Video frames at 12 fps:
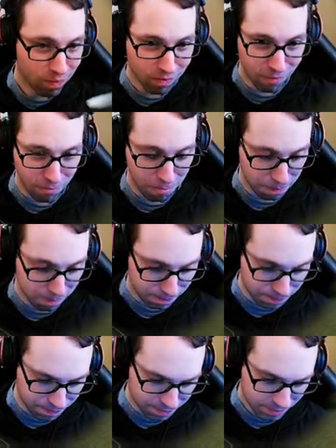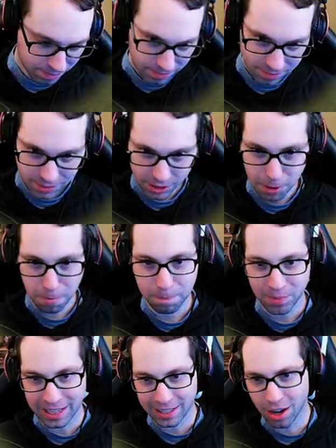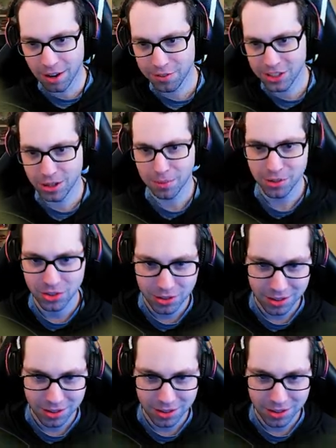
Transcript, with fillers: Wind blowing left to right. the coffee's almost